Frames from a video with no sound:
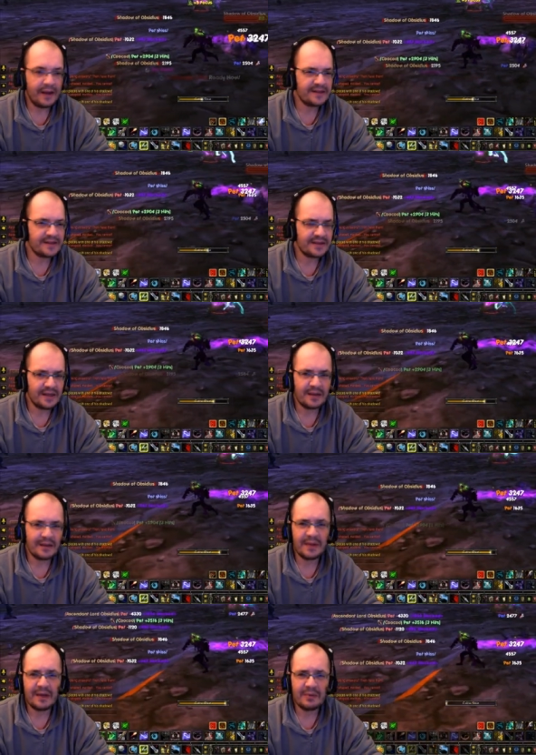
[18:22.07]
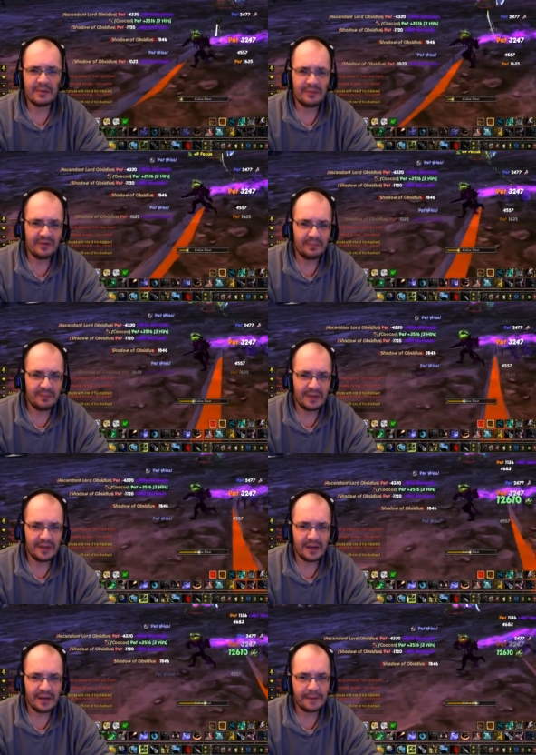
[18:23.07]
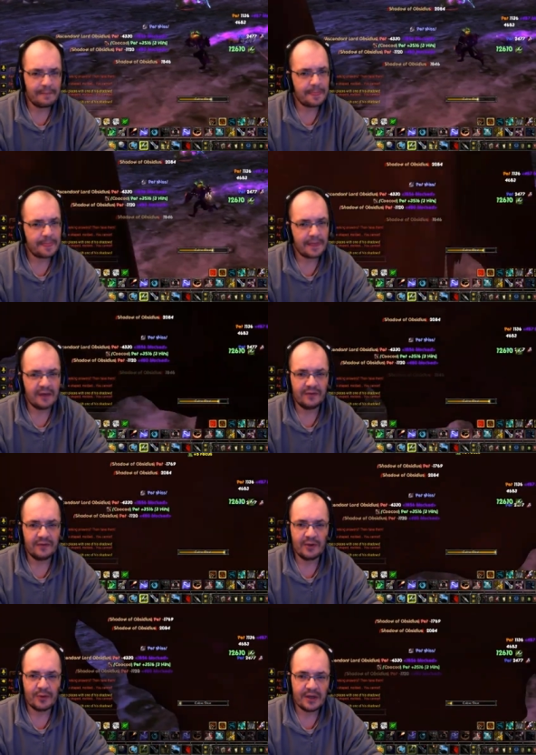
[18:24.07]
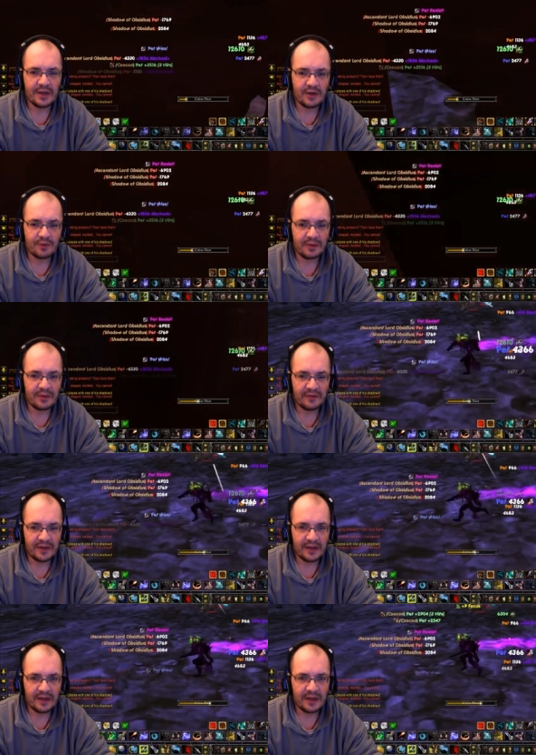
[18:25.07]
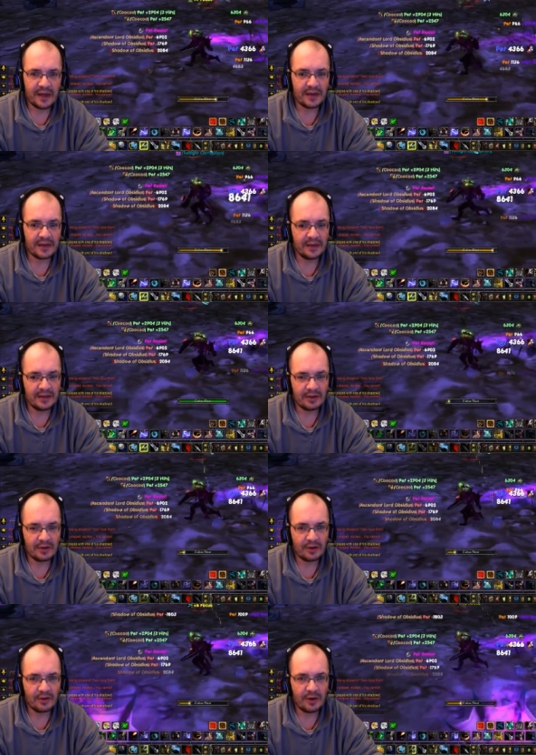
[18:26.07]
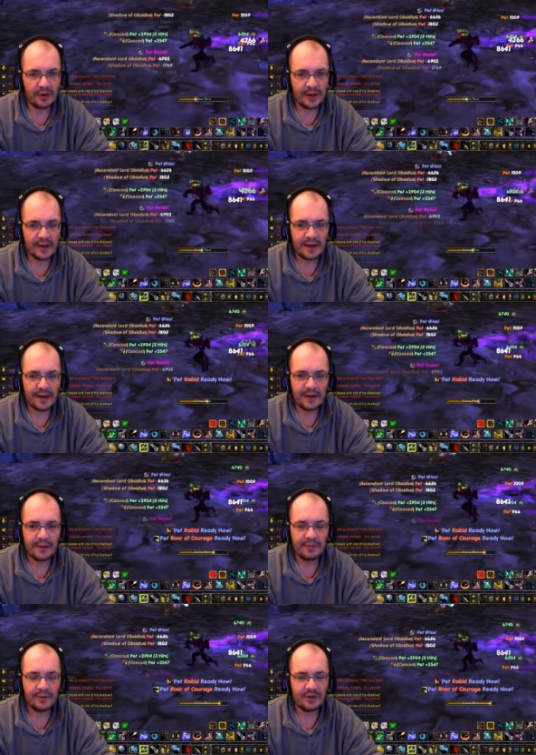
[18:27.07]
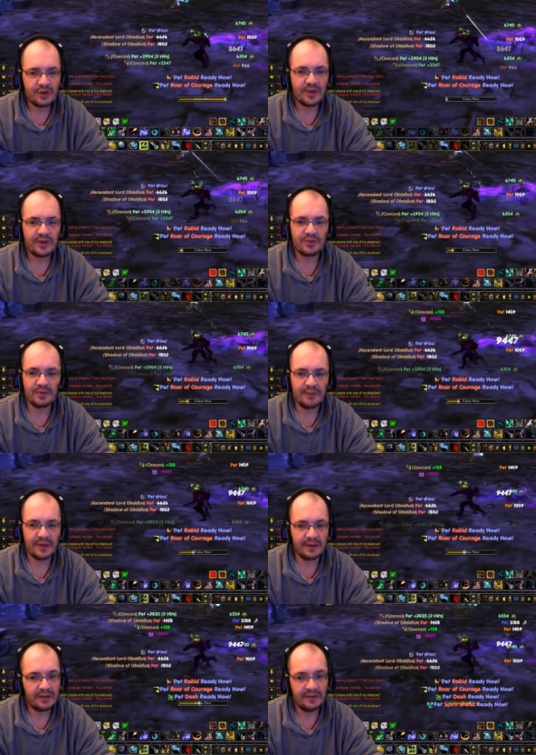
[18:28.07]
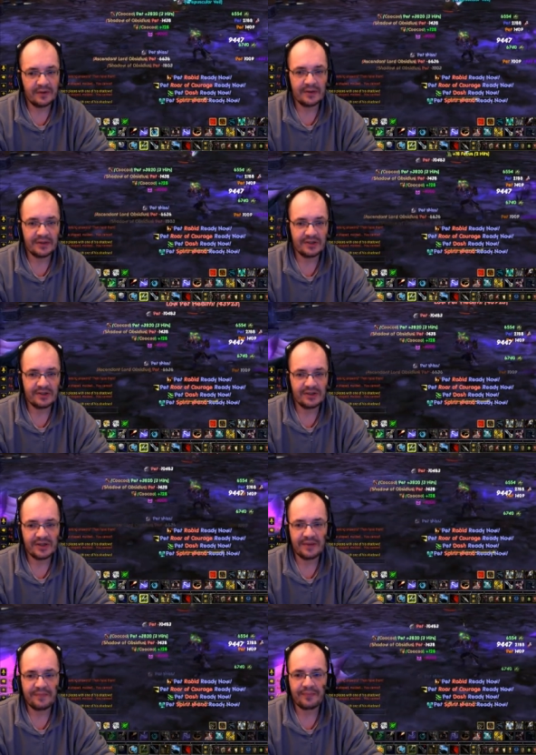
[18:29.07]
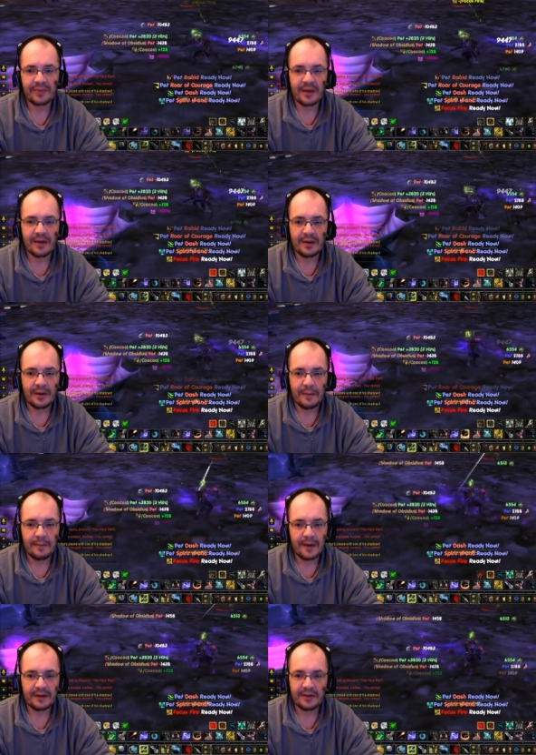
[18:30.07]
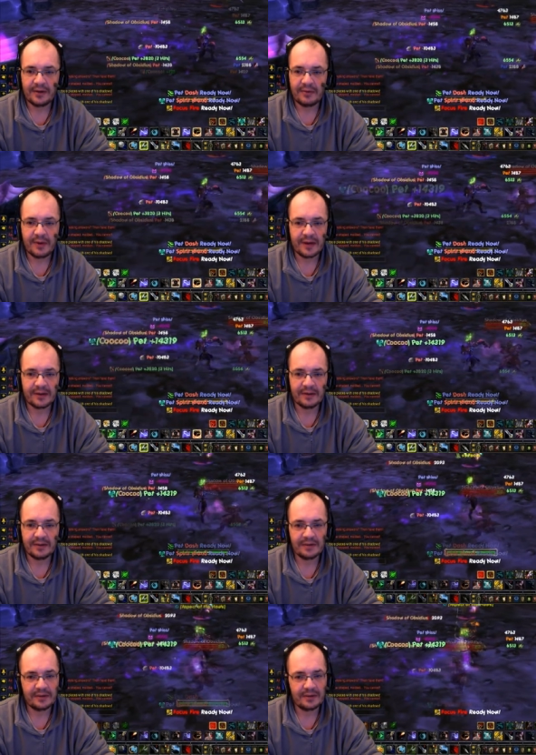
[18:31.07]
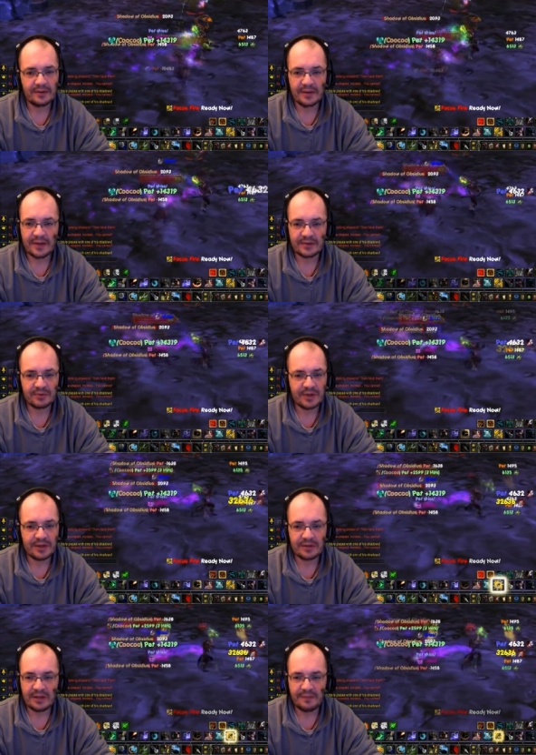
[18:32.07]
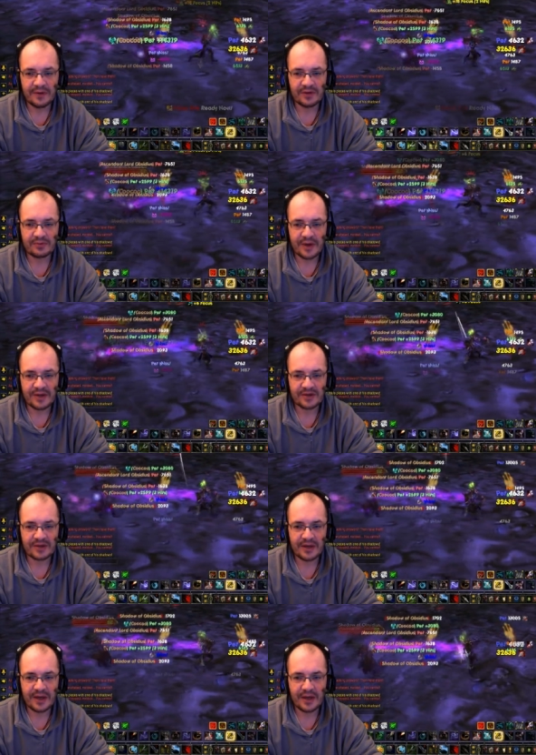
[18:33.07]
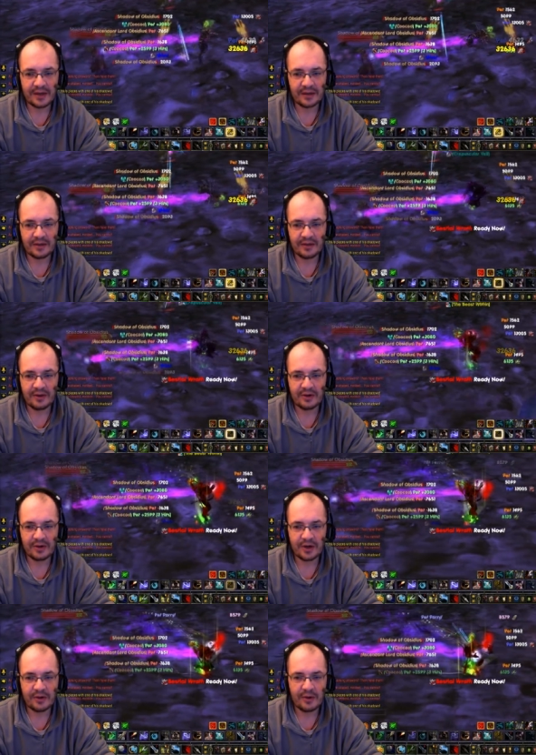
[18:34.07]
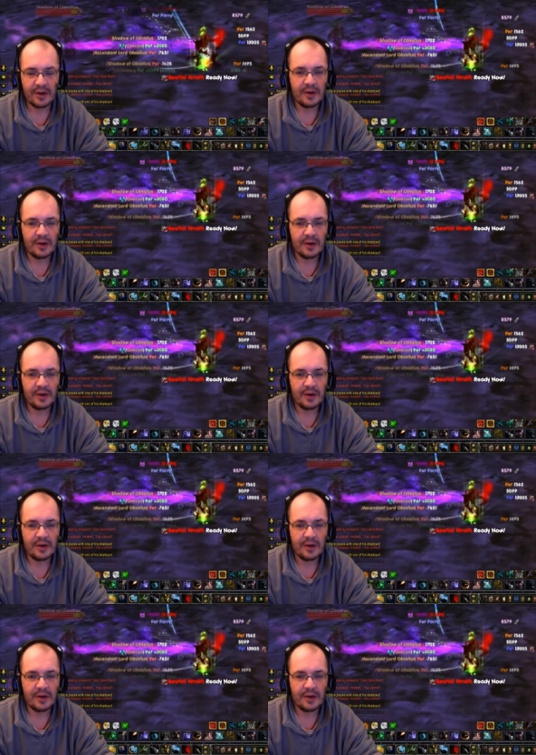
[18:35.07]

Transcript: And as I said, I mean, I'm in PvP gear. If you were in your PvE gear and hitting a lot harder, I'm pretty sure this would have been even easier. But right, as I've said, DPS race, and there you go.